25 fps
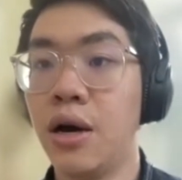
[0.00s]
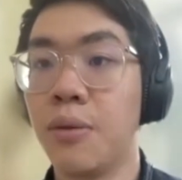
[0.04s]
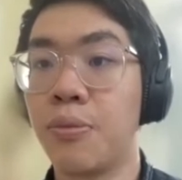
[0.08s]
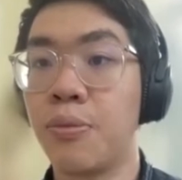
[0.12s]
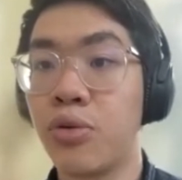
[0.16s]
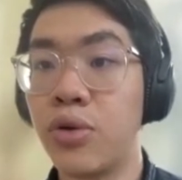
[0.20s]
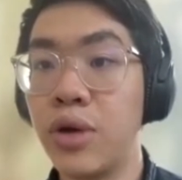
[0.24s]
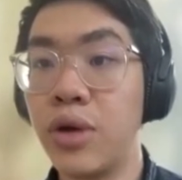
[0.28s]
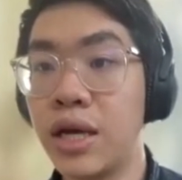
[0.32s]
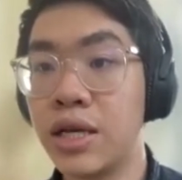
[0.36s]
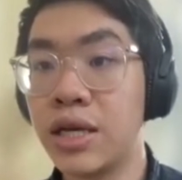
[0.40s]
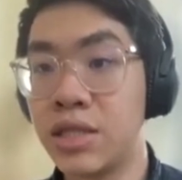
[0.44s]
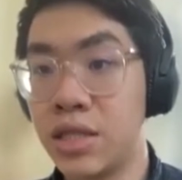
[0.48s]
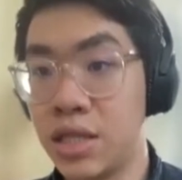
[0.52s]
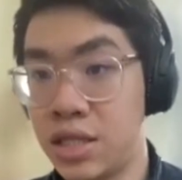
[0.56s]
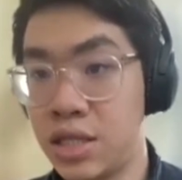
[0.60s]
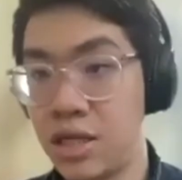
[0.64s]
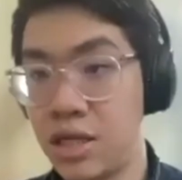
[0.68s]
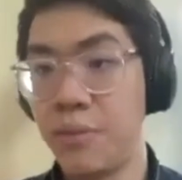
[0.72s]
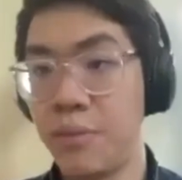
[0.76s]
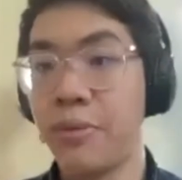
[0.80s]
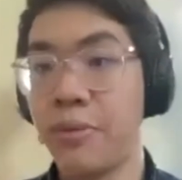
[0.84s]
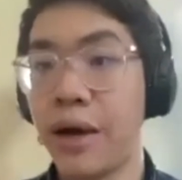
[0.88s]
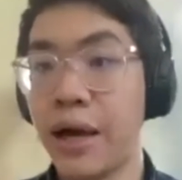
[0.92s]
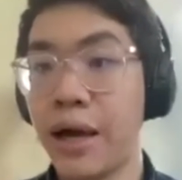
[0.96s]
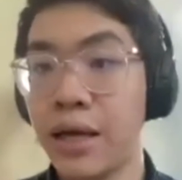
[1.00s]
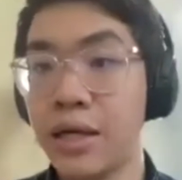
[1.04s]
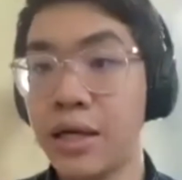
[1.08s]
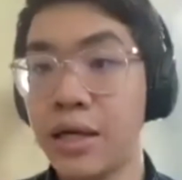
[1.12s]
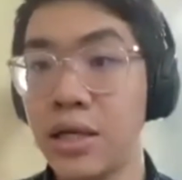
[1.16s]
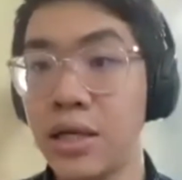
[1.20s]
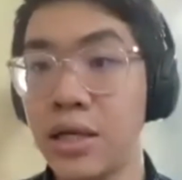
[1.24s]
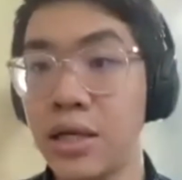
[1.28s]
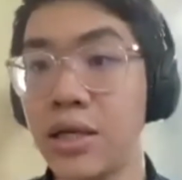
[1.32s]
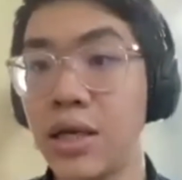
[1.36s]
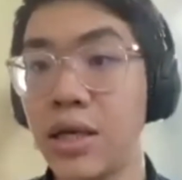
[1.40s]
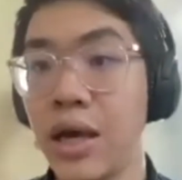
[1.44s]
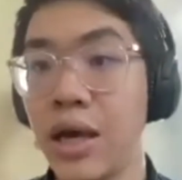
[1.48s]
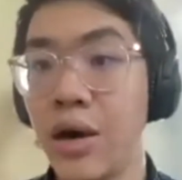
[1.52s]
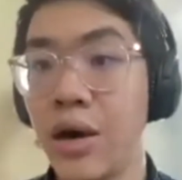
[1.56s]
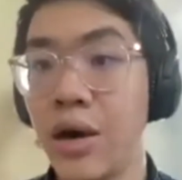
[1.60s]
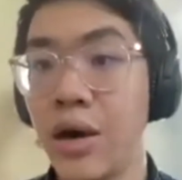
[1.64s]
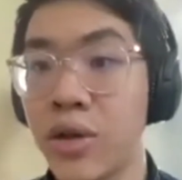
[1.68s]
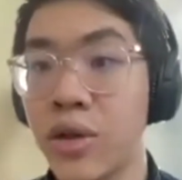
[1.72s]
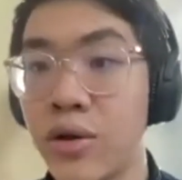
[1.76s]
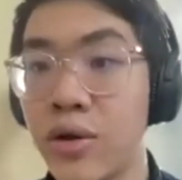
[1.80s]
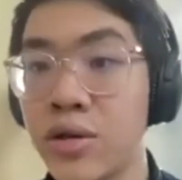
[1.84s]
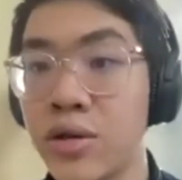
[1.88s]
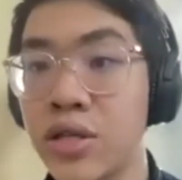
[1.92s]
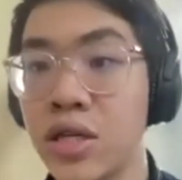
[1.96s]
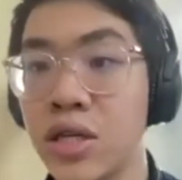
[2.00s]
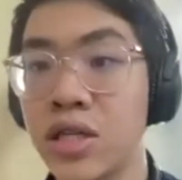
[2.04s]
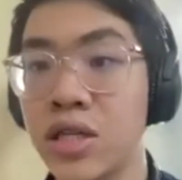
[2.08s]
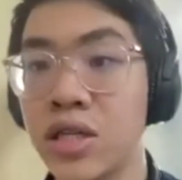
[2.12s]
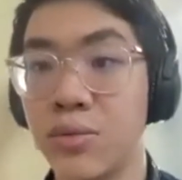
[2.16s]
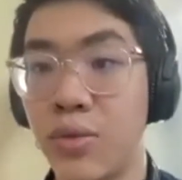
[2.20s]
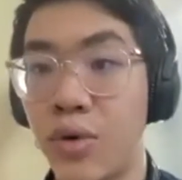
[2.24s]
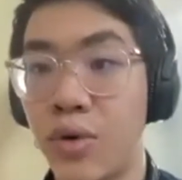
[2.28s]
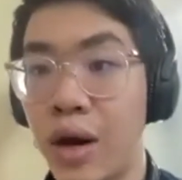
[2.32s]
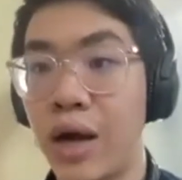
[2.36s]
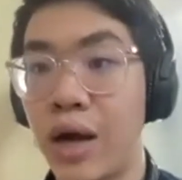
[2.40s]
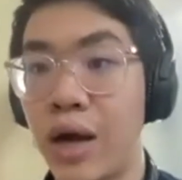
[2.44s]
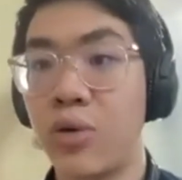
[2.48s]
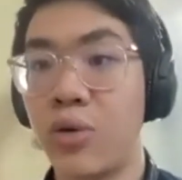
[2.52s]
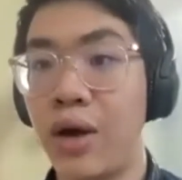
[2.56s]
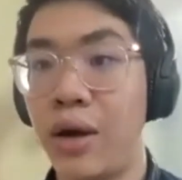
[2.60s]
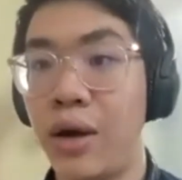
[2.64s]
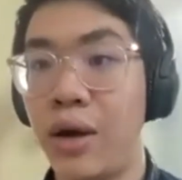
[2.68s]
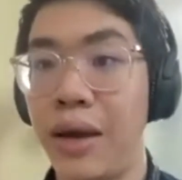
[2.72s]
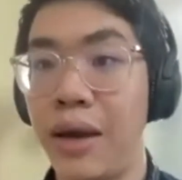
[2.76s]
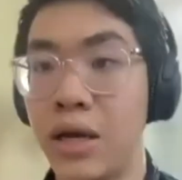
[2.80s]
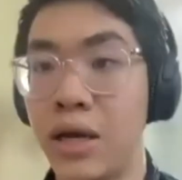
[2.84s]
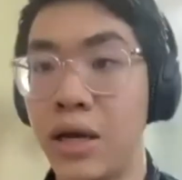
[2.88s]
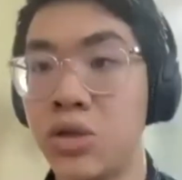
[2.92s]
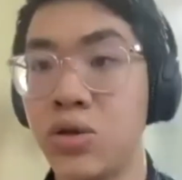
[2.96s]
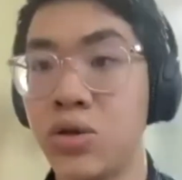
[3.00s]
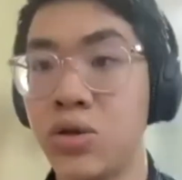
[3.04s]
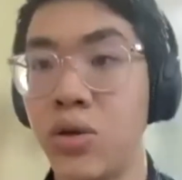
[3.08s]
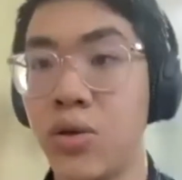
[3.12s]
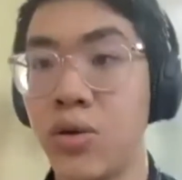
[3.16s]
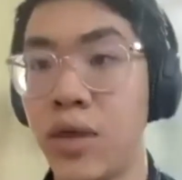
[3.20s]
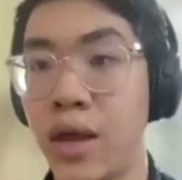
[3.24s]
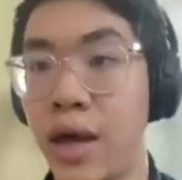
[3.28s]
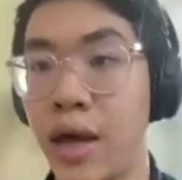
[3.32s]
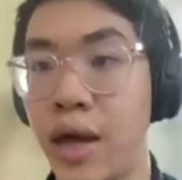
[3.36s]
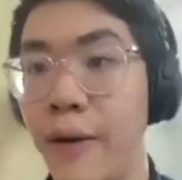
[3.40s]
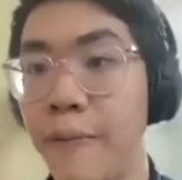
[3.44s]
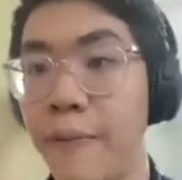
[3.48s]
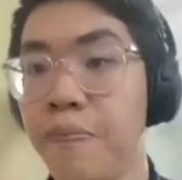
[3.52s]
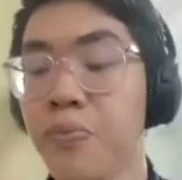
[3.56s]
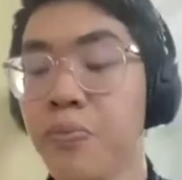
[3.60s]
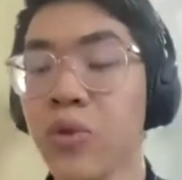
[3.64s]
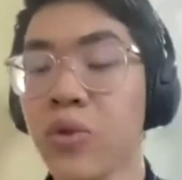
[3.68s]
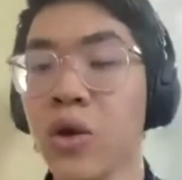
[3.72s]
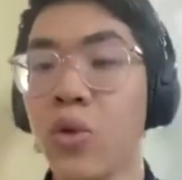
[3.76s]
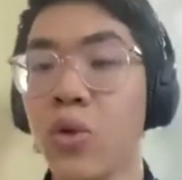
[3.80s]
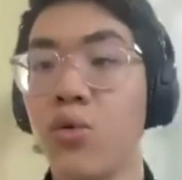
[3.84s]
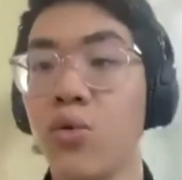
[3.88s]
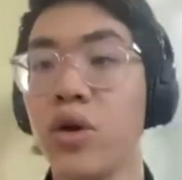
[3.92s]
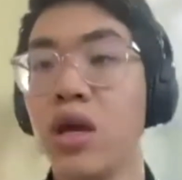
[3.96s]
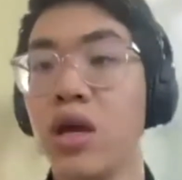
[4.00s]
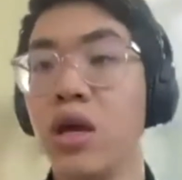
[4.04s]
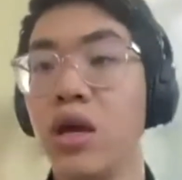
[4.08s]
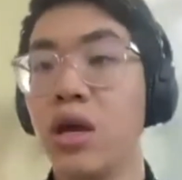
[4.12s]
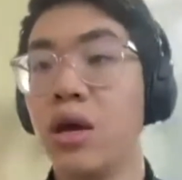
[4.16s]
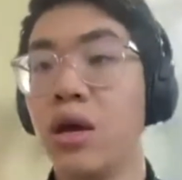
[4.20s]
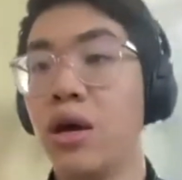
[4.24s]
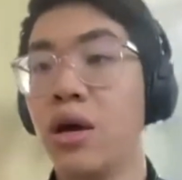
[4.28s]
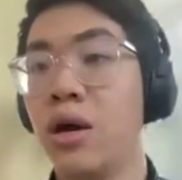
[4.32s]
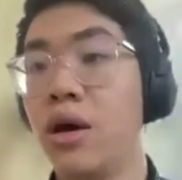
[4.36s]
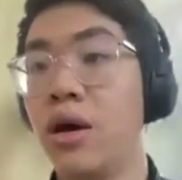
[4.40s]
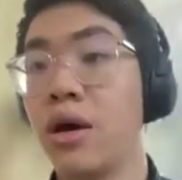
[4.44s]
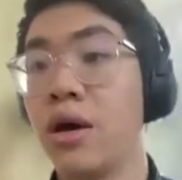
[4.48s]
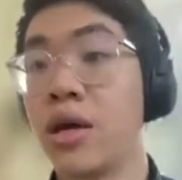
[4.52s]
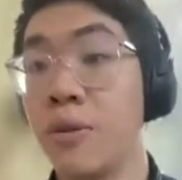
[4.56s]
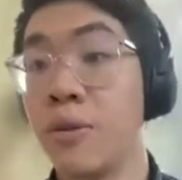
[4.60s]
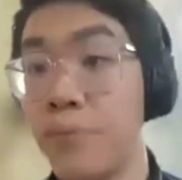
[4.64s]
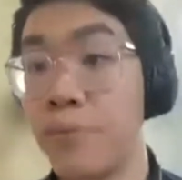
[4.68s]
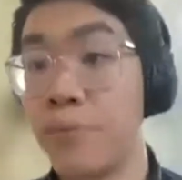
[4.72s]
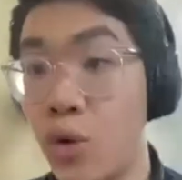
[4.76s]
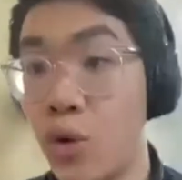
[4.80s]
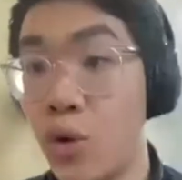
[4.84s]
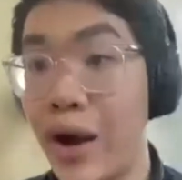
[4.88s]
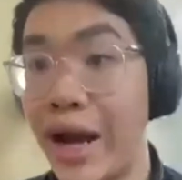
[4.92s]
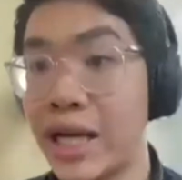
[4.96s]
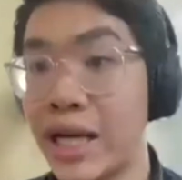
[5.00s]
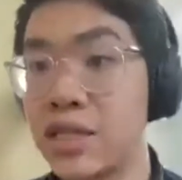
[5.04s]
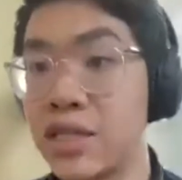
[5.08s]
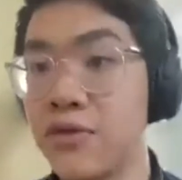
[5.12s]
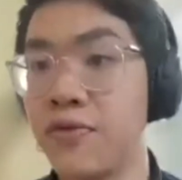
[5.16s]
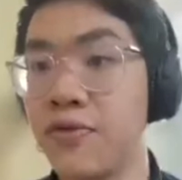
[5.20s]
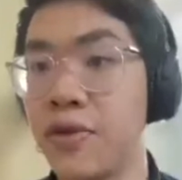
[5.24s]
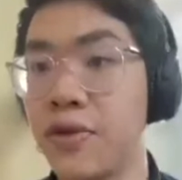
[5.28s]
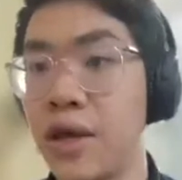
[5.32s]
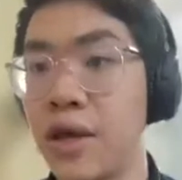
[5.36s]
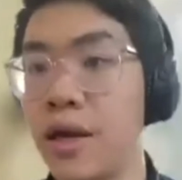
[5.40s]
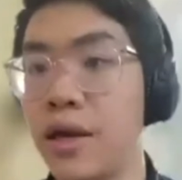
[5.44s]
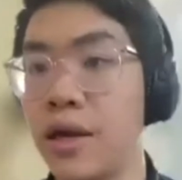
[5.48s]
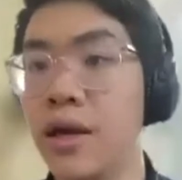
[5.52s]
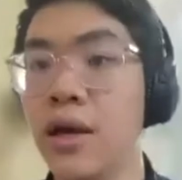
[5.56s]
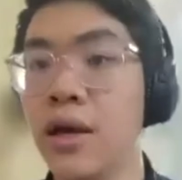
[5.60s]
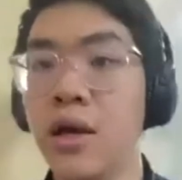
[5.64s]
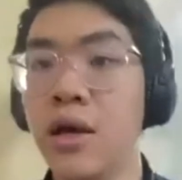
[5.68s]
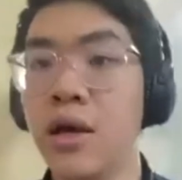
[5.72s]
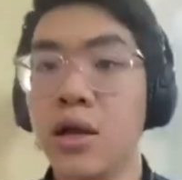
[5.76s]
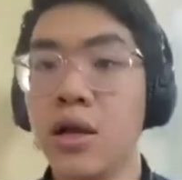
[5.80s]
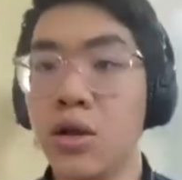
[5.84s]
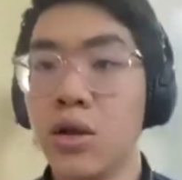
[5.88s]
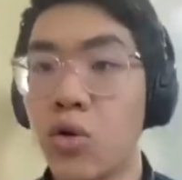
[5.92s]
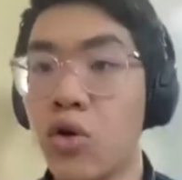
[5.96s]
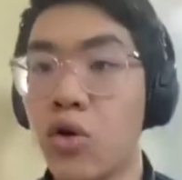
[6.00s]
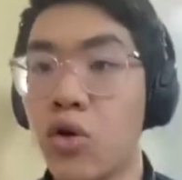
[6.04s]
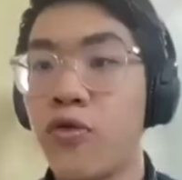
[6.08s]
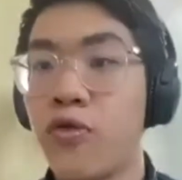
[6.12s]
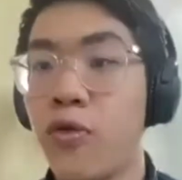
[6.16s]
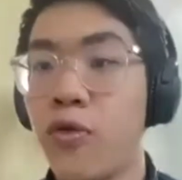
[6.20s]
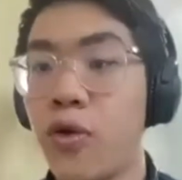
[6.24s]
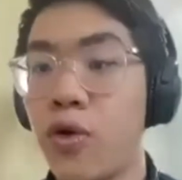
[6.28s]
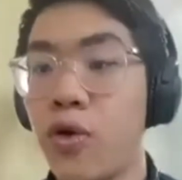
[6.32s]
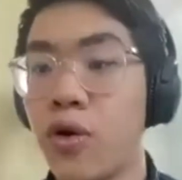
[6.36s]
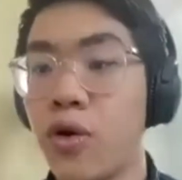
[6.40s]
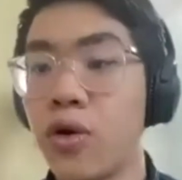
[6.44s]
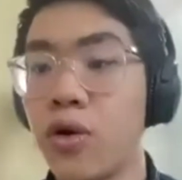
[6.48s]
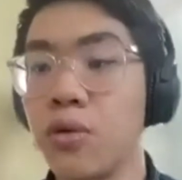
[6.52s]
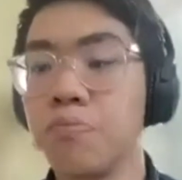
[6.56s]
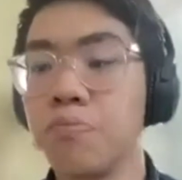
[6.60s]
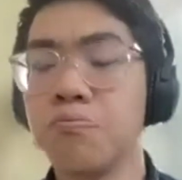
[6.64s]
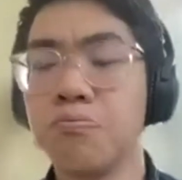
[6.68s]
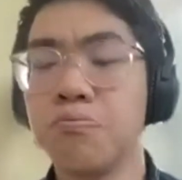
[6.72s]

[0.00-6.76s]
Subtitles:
pre-existing biases in the healthcare system, or how do I make sure that we can proactively look for